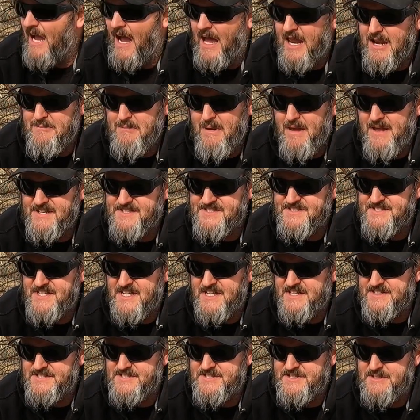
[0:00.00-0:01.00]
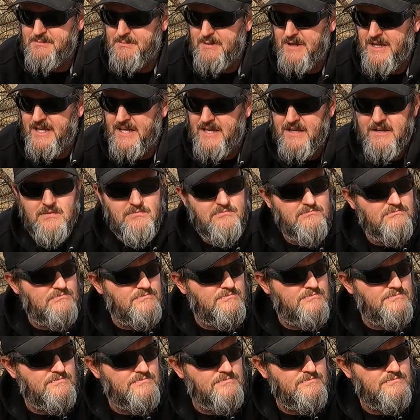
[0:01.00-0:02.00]
kind of makes sense to me,
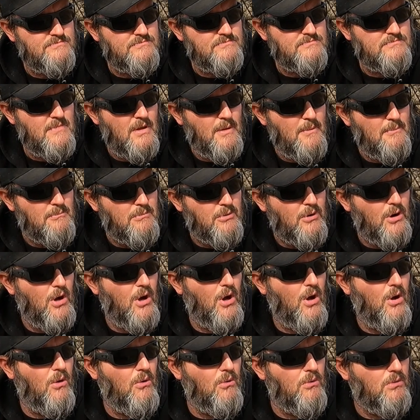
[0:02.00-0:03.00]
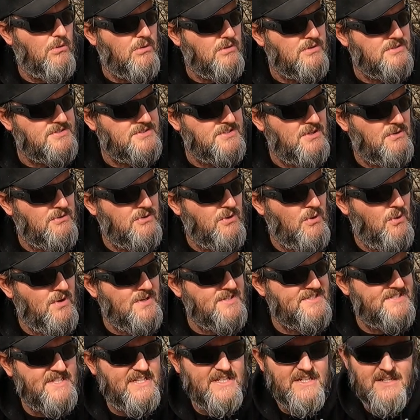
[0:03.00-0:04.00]
bro. So
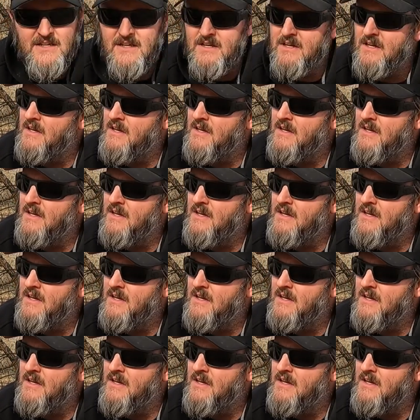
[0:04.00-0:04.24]
noisy.